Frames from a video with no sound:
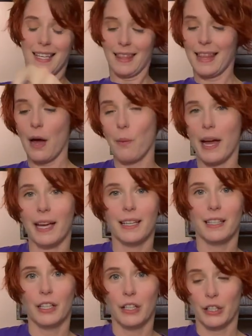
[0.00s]
That way
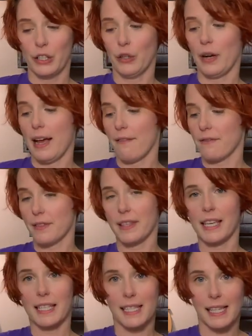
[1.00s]
you don't have this
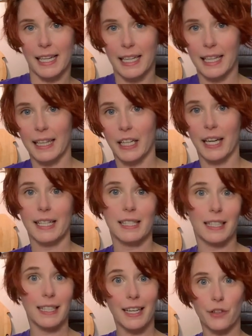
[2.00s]
thing sliding and then you
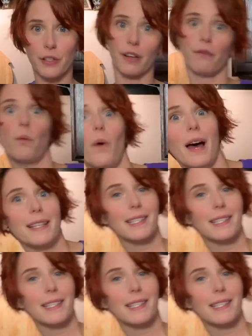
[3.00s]
accidentally cut yourself. What?